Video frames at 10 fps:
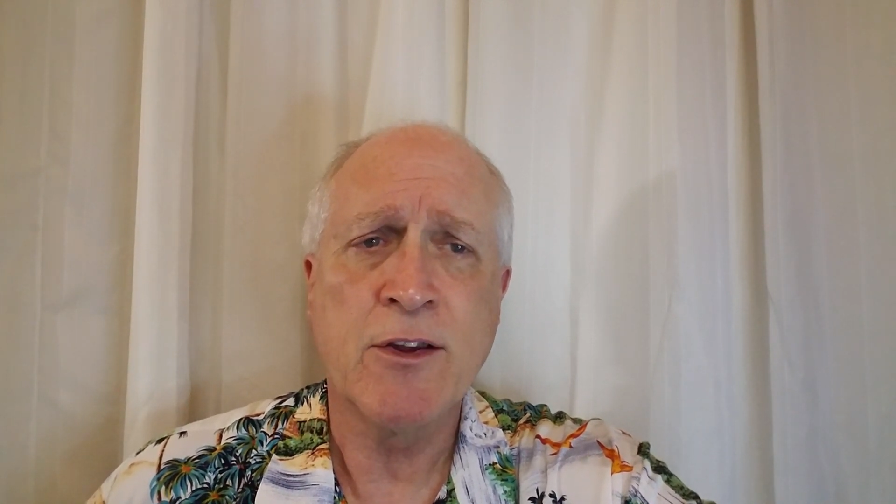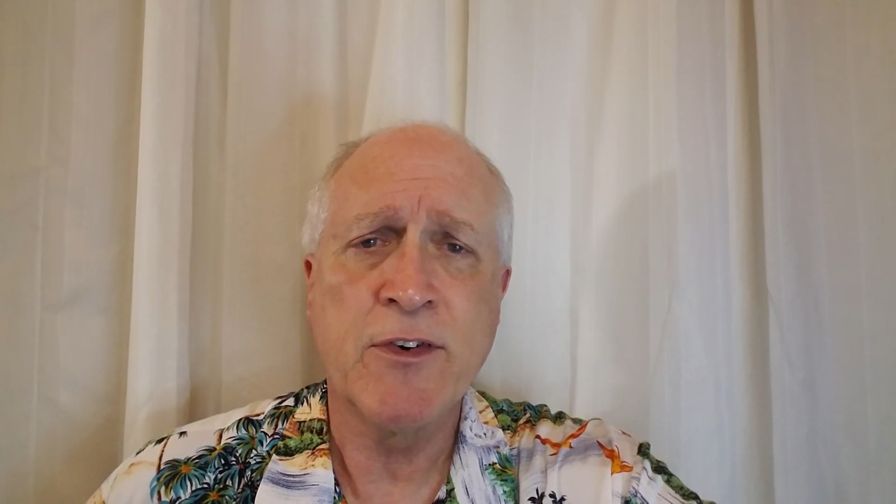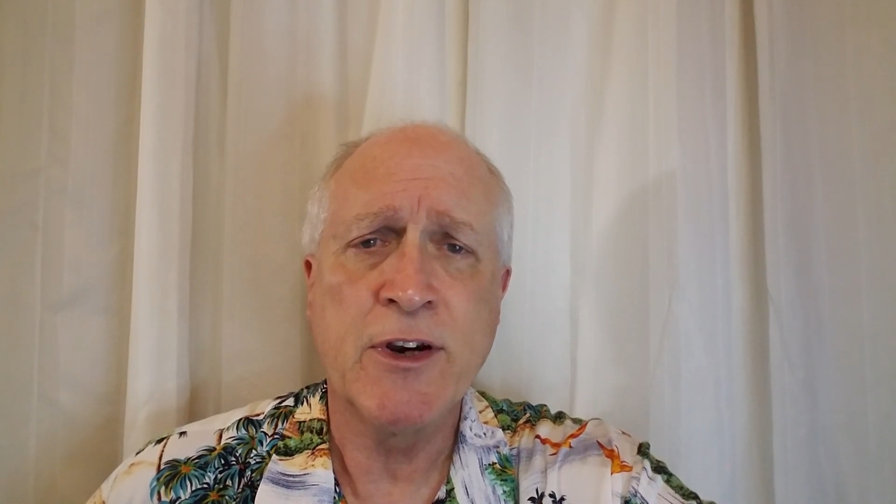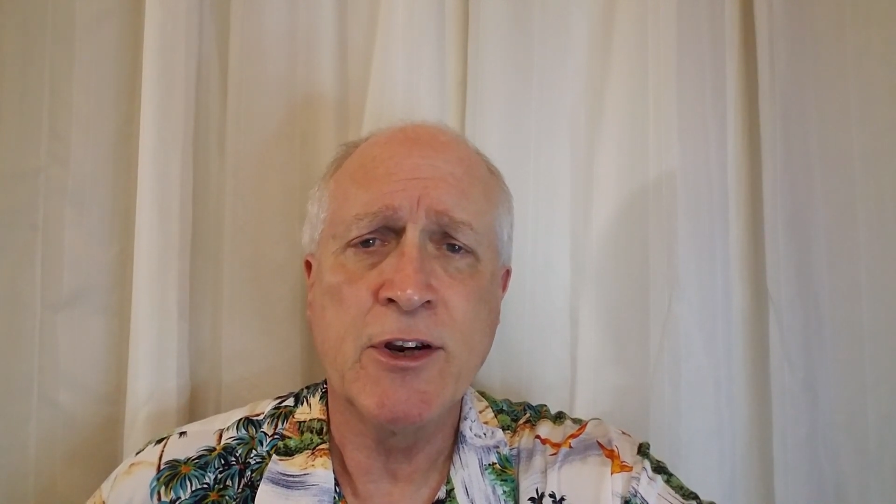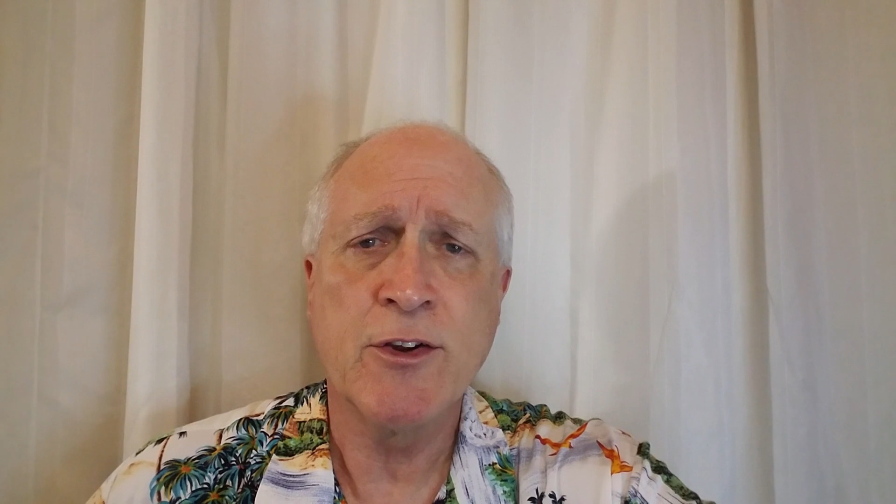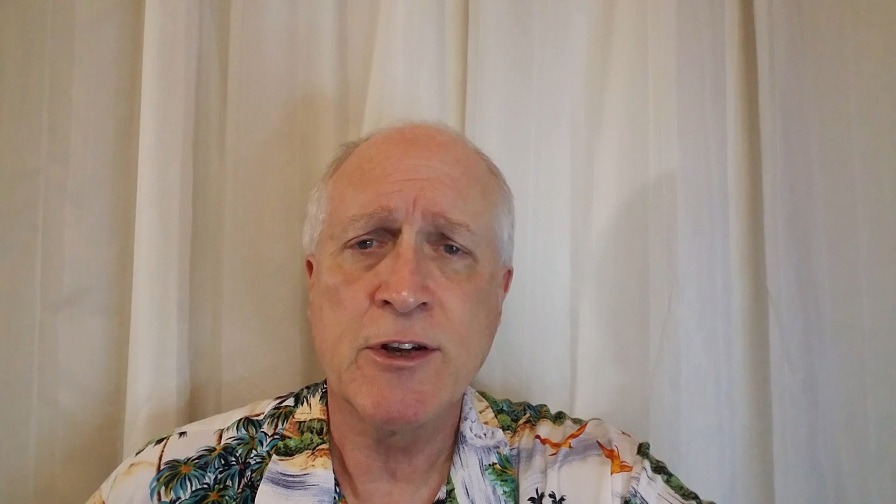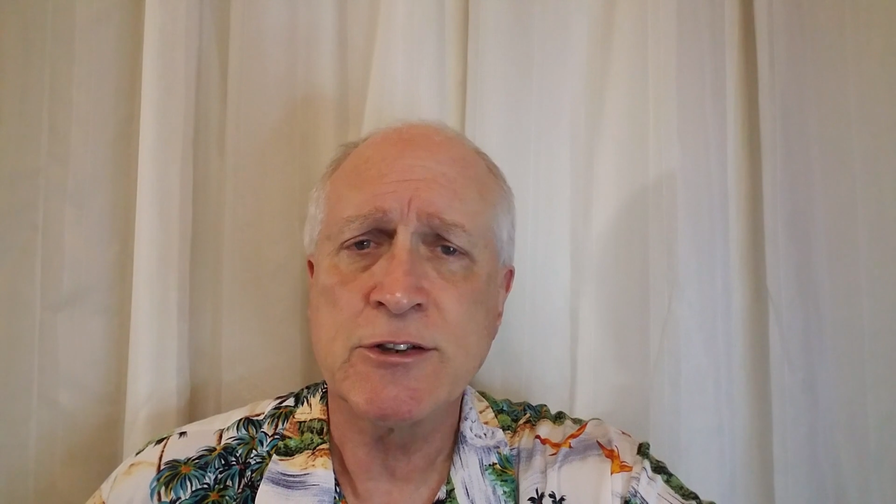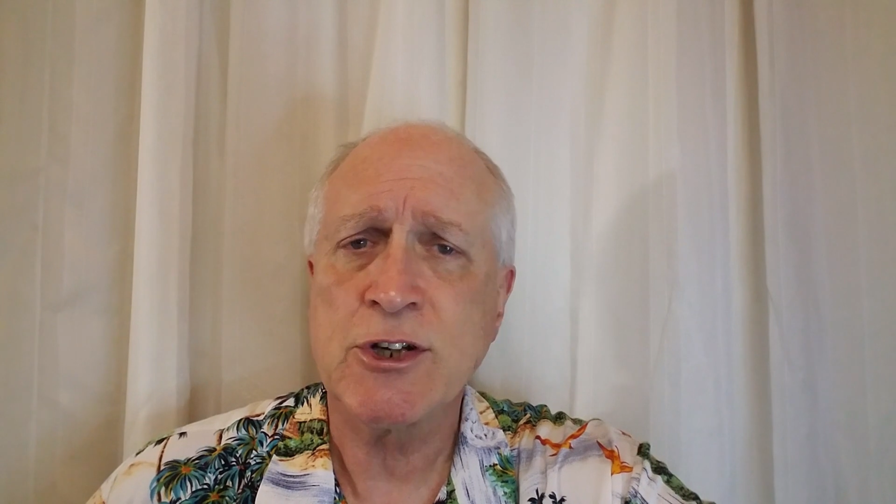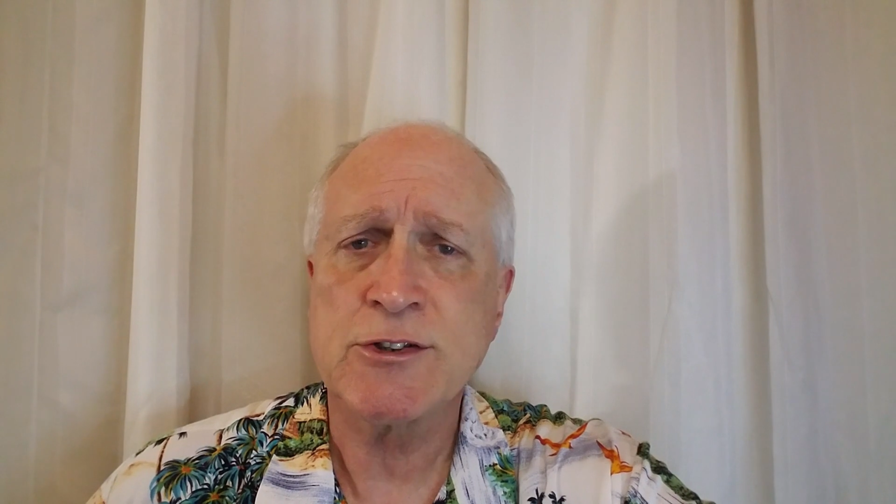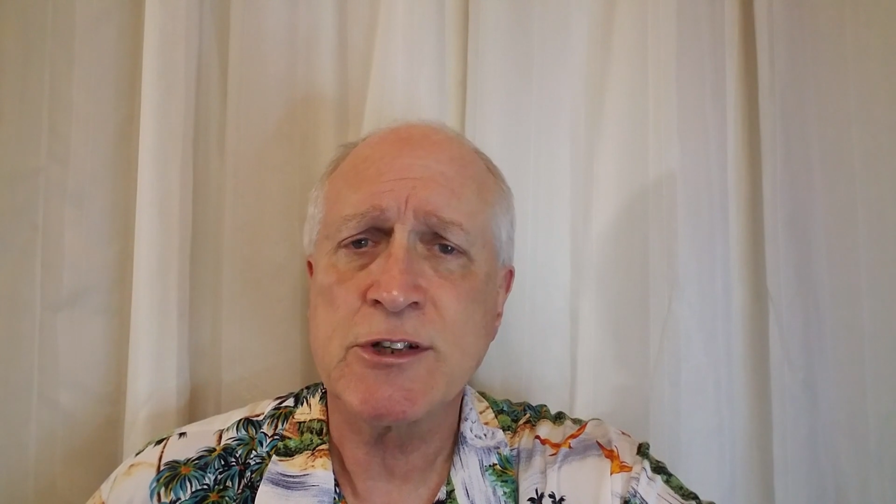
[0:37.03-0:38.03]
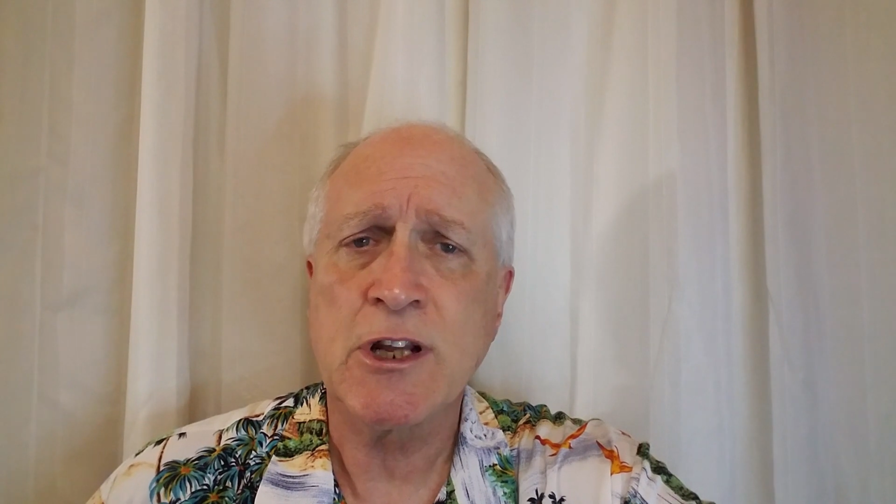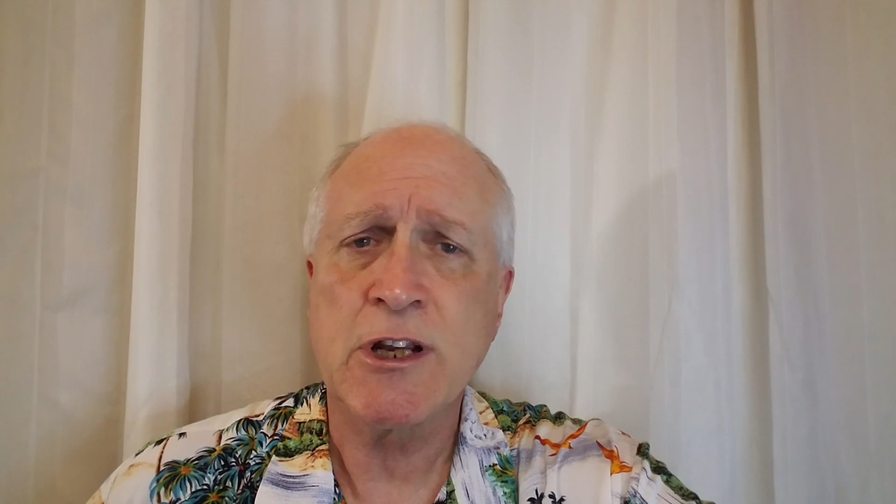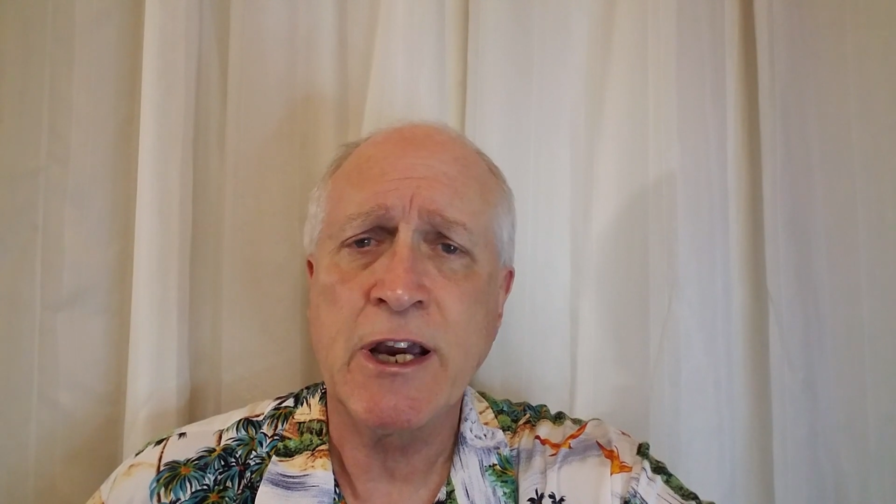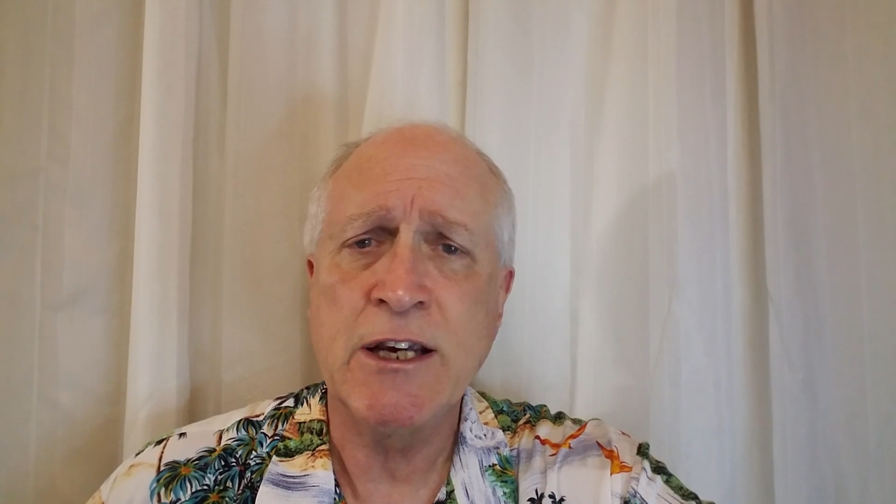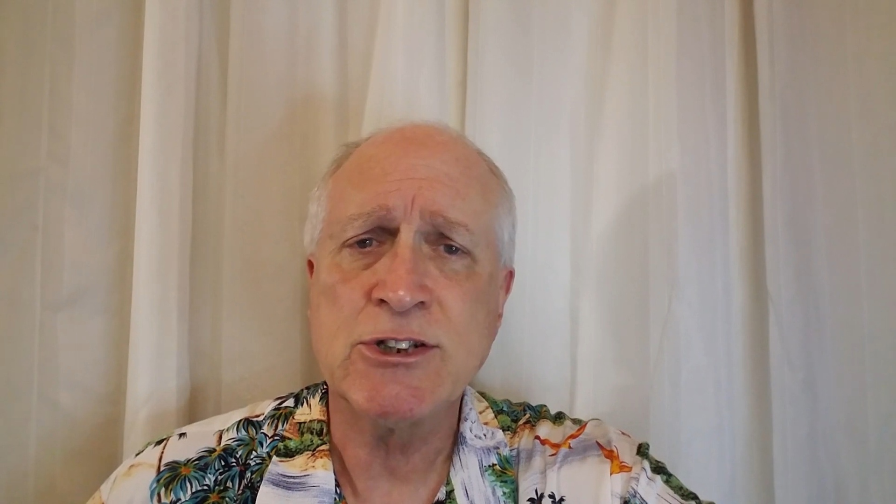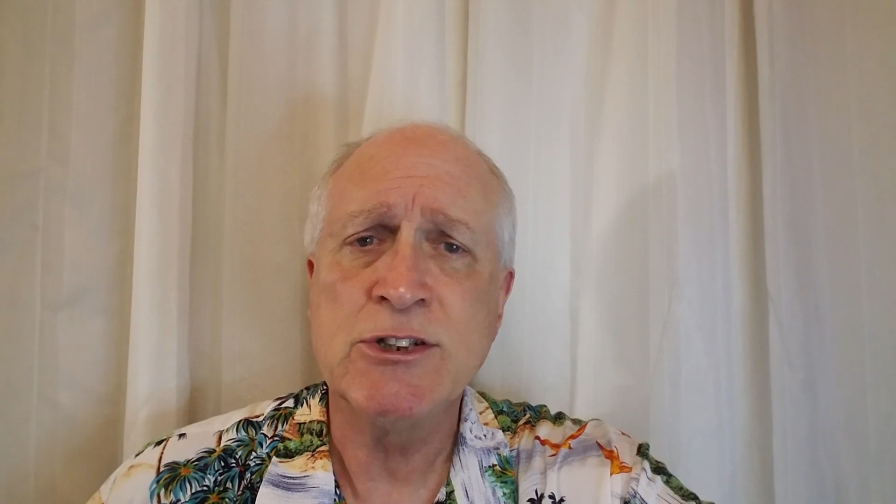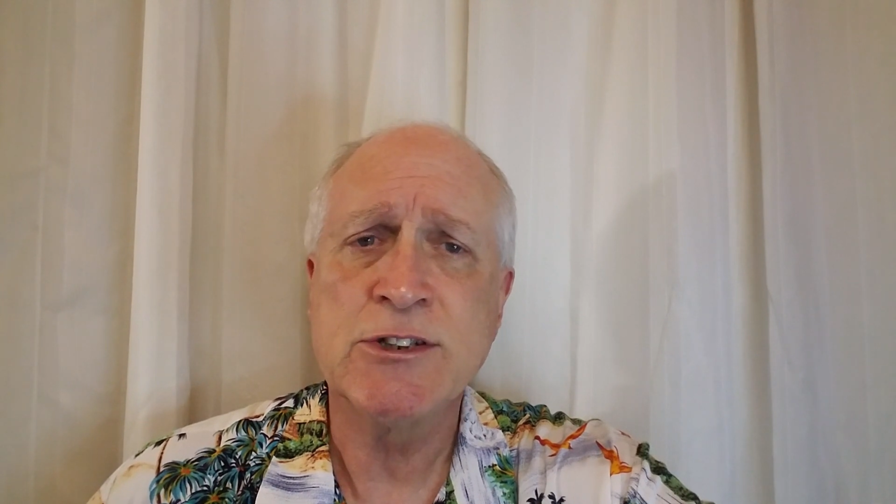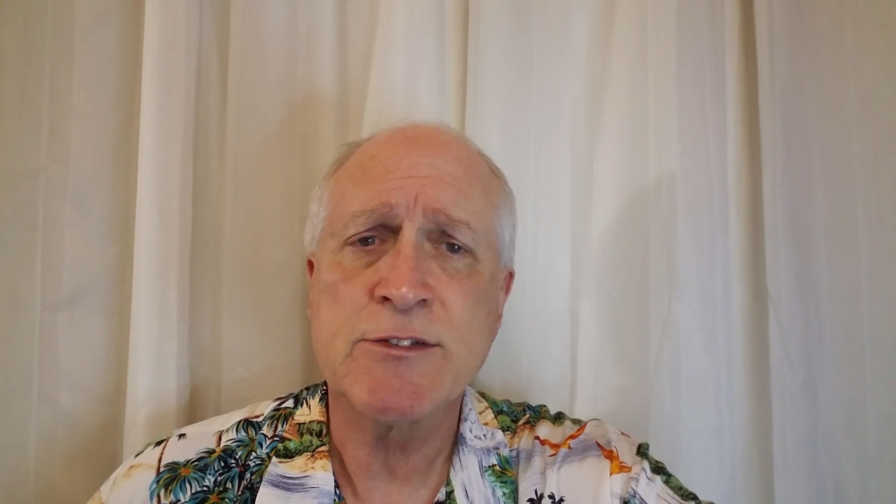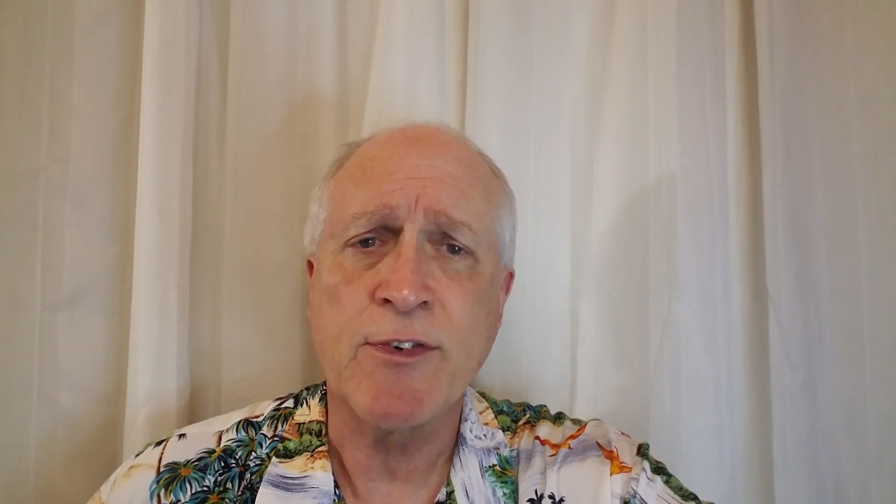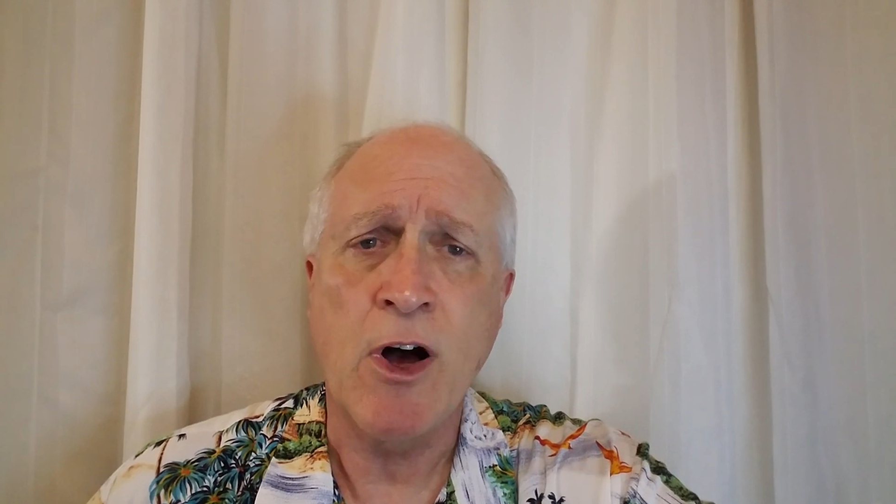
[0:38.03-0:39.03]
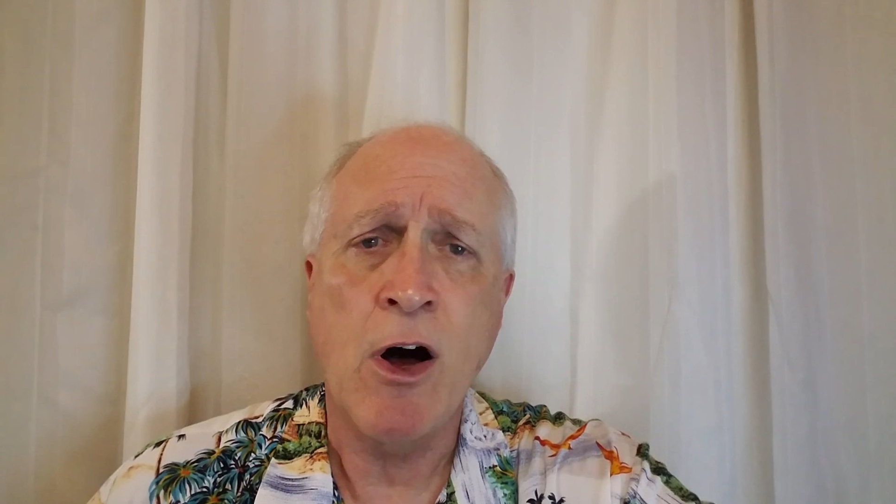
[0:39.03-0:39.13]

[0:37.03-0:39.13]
the video that shows the locations of